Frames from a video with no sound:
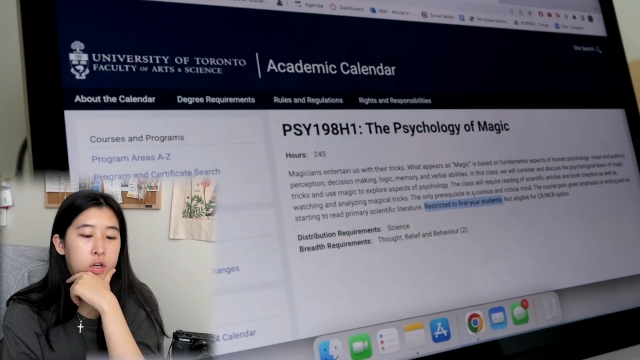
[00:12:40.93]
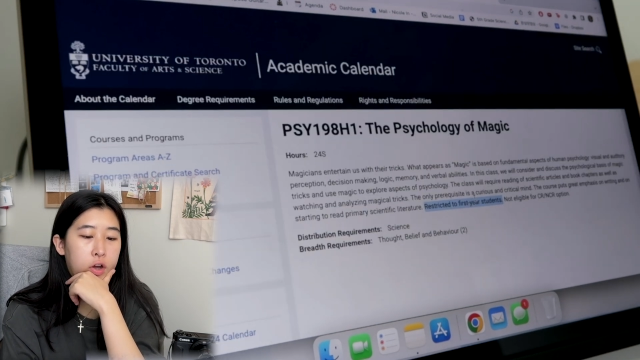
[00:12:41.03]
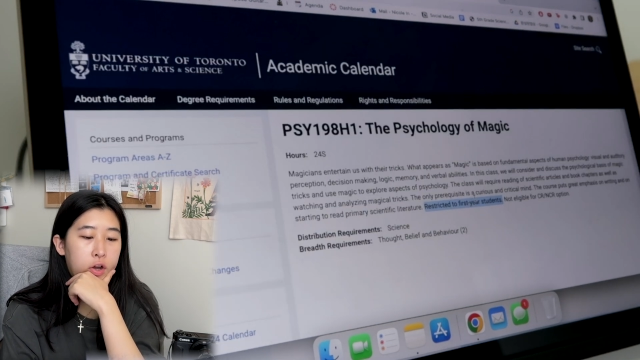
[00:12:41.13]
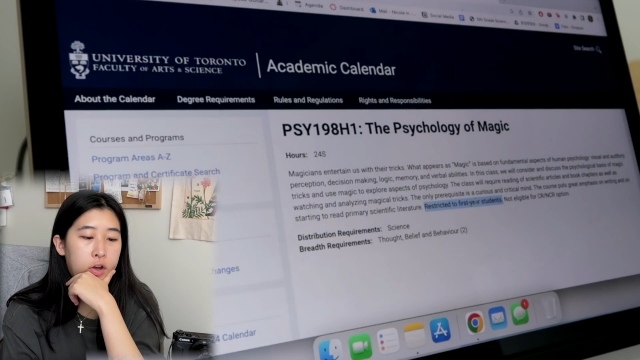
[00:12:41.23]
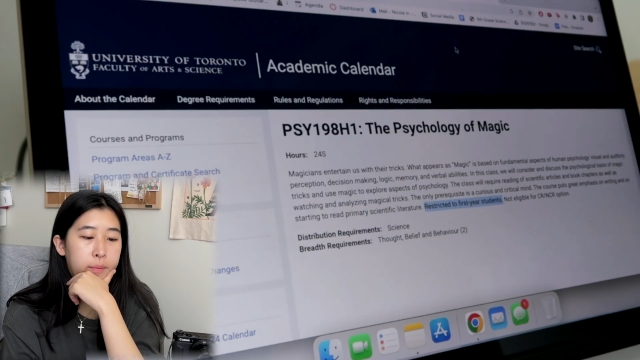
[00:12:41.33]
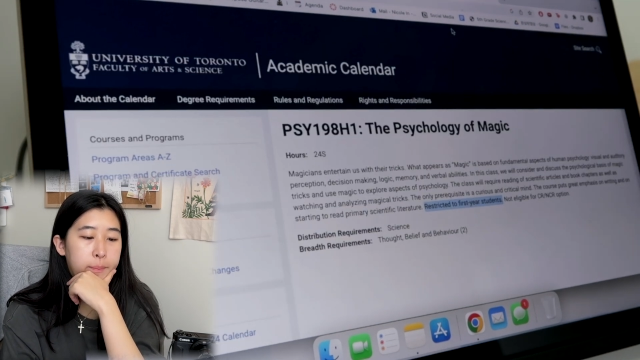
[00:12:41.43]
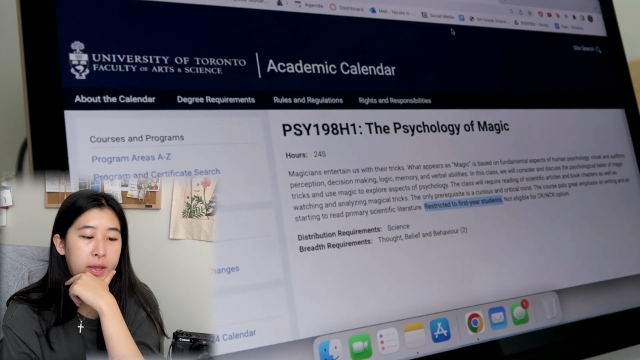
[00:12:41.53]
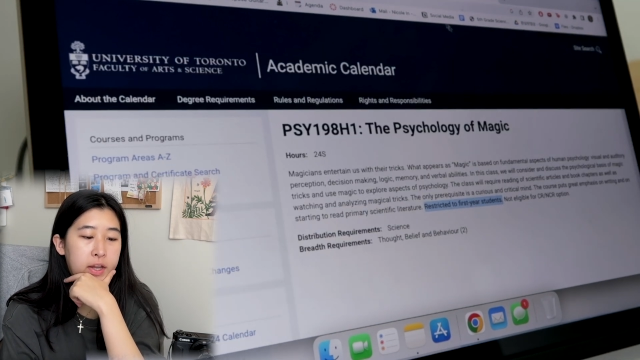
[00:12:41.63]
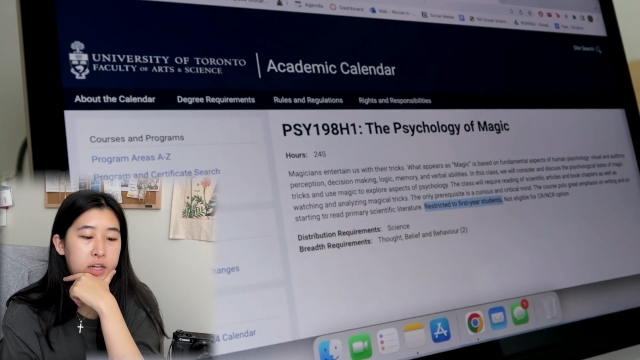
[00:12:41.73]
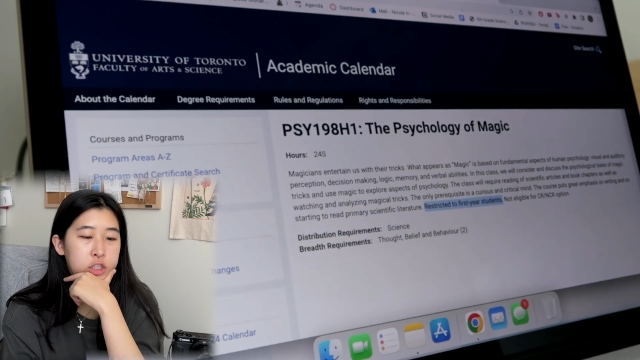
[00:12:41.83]
Oh
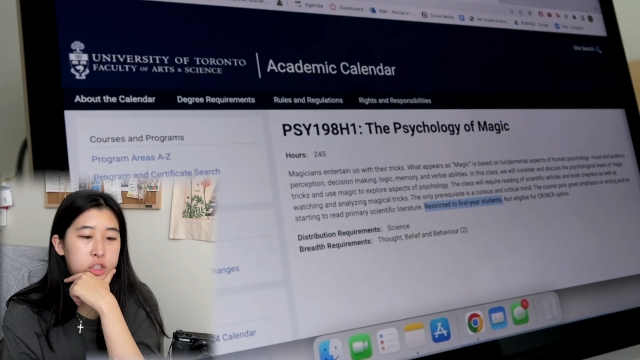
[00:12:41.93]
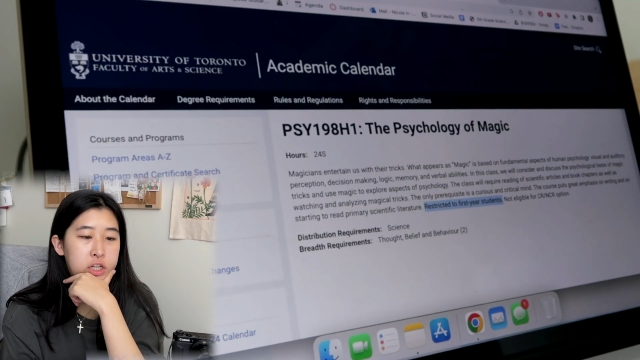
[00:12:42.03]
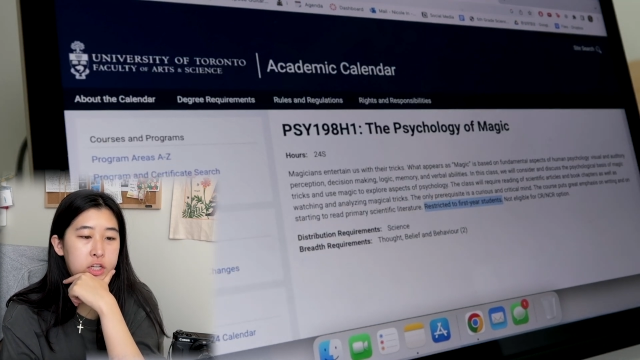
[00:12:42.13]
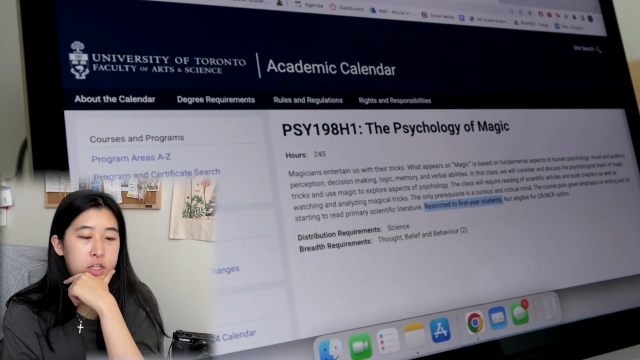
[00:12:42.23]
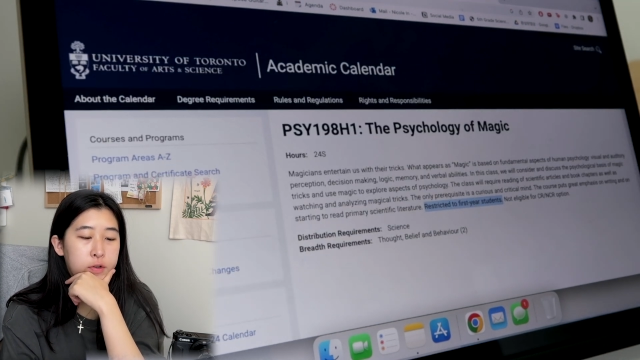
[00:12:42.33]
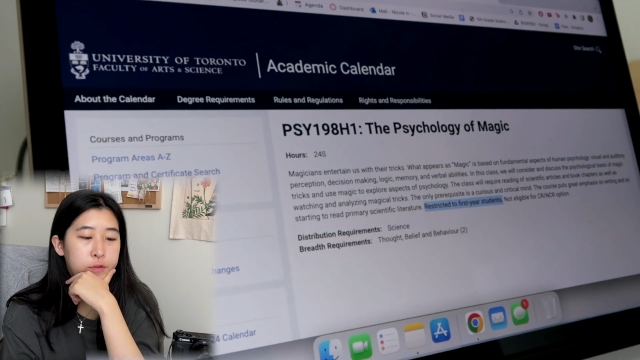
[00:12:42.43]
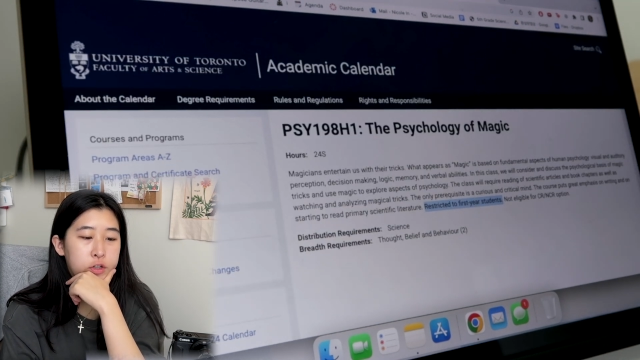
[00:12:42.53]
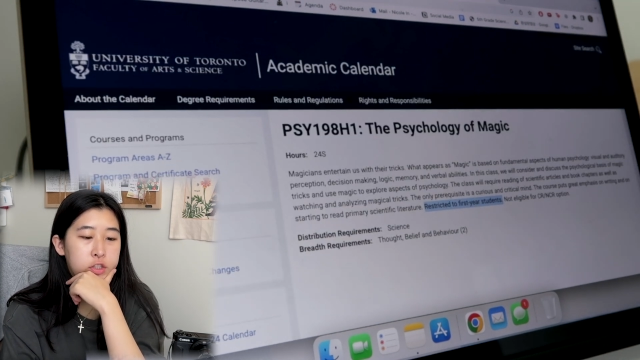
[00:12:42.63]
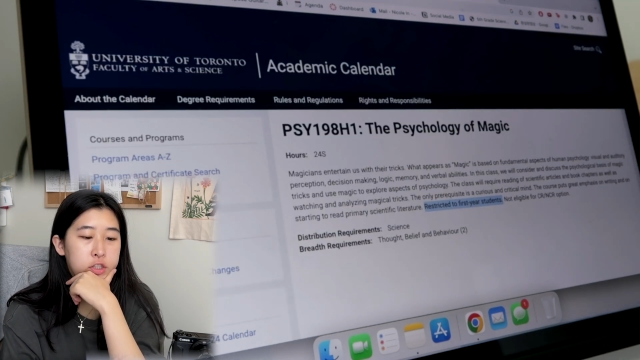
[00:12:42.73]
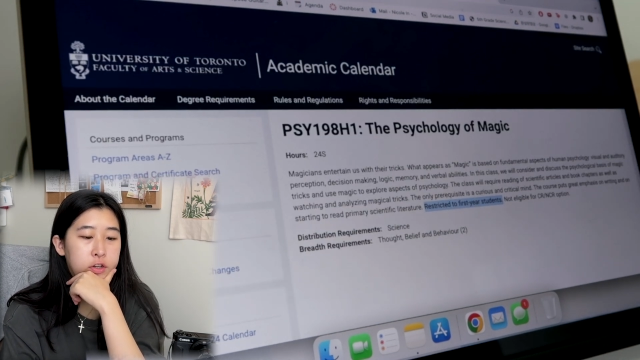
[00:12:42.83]
man, I should have taken it in first year.